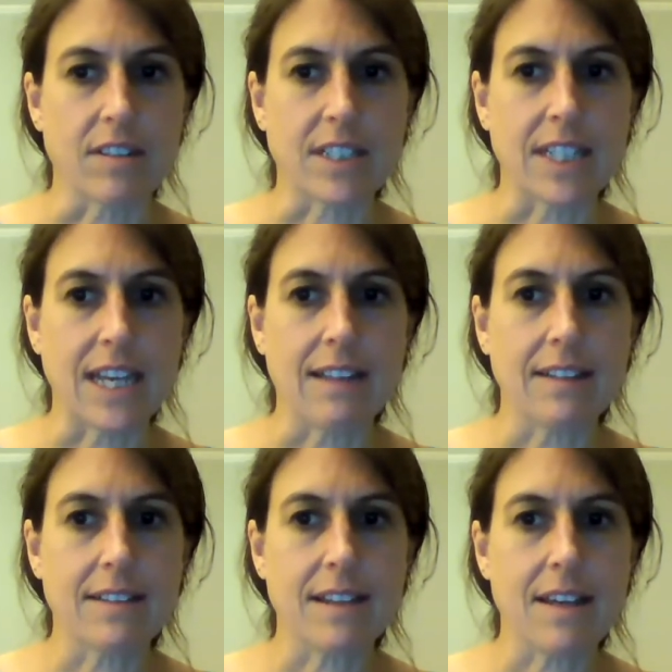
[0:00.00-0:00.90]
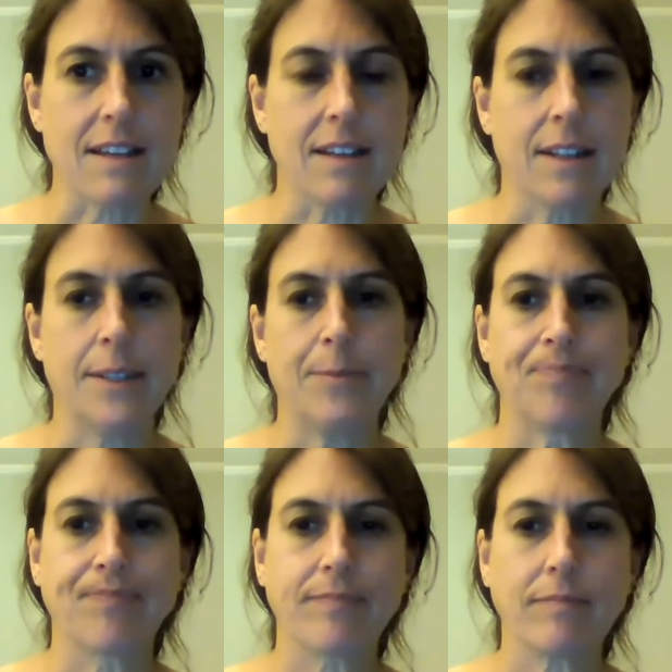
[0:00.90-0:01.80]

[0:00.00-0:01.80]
Skaneateles Lake. Mm